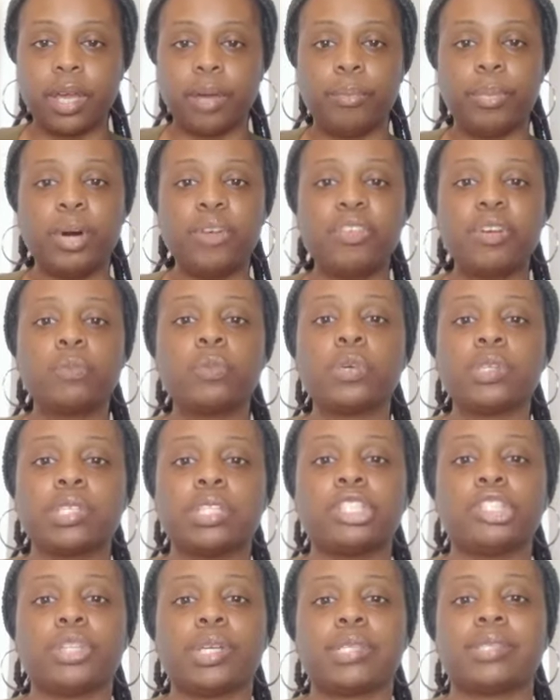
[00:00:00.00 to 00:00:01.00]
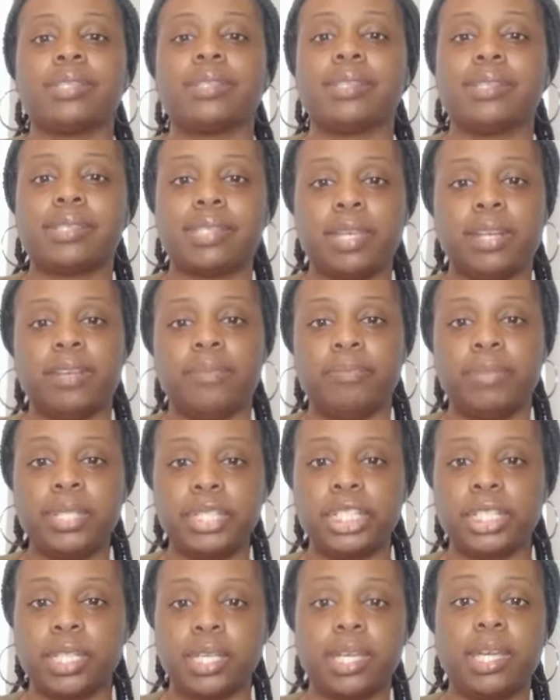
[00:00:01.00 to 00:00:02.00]
Both of them was addressed to the state of
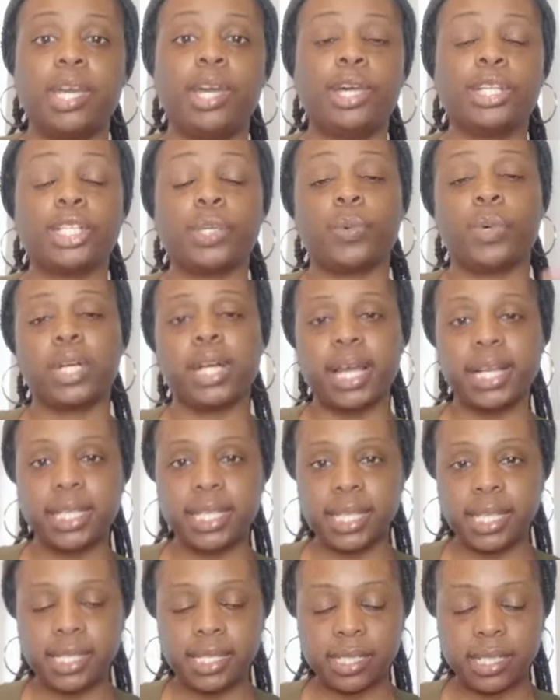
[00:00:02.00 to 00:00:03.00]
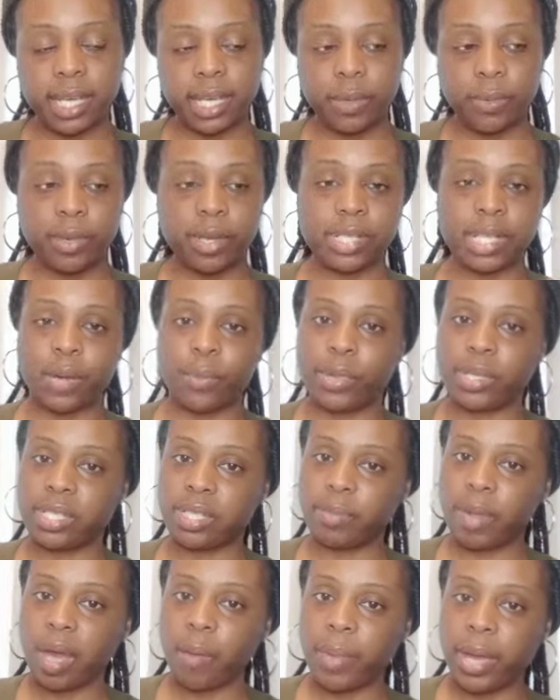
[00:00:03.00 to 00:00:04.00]
Michigan. So what I did today was I went
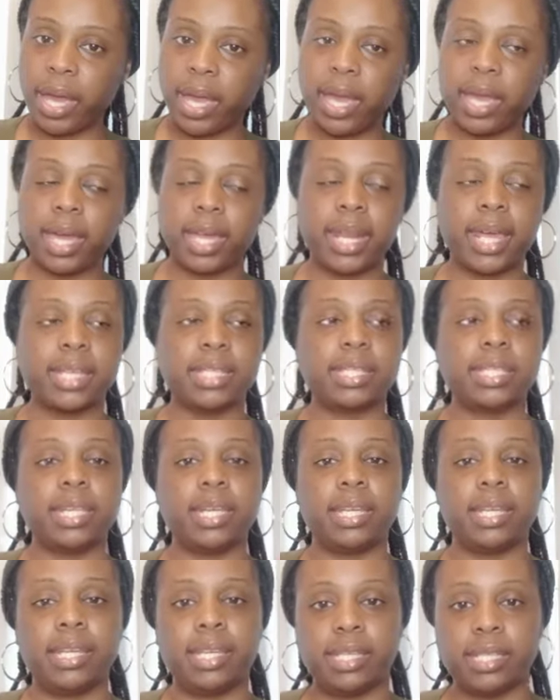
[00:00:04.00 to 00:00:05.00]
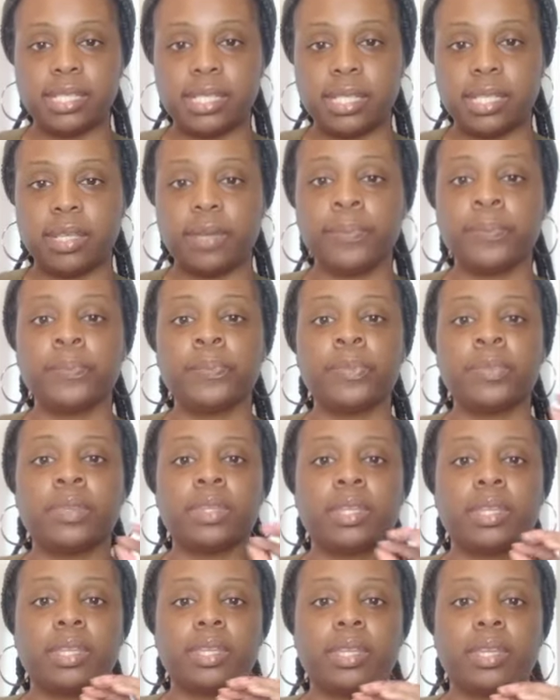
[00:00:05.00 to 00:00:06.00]
to my bank and I said, listen,
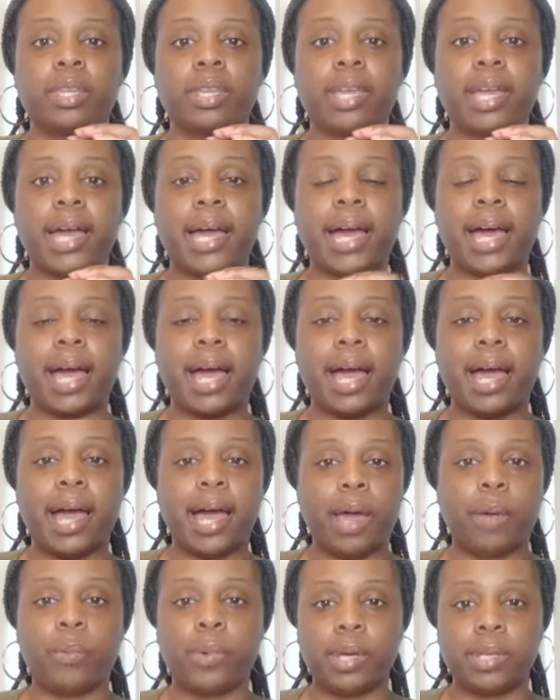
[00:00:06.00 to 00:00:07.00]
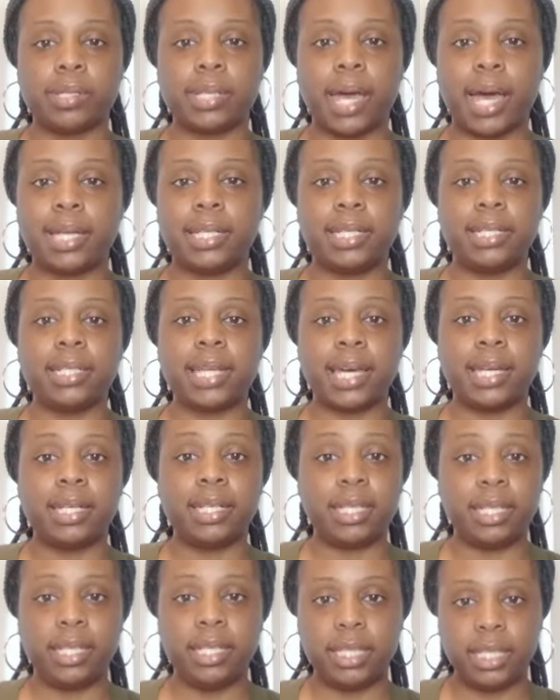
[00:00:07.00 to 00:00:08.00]
I did not
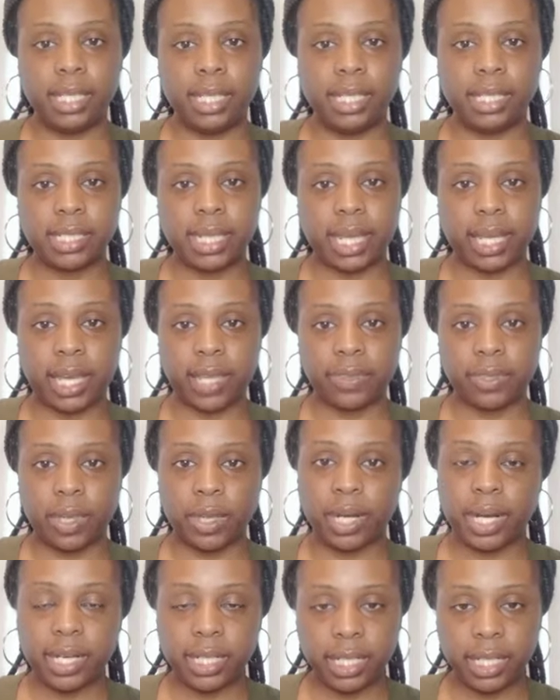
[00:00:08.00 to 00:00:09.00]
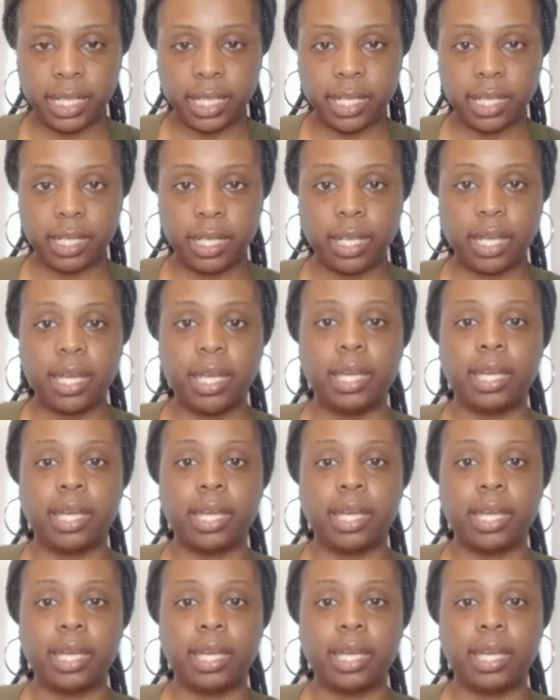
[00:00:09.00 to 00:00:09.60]
need these like I thought I did.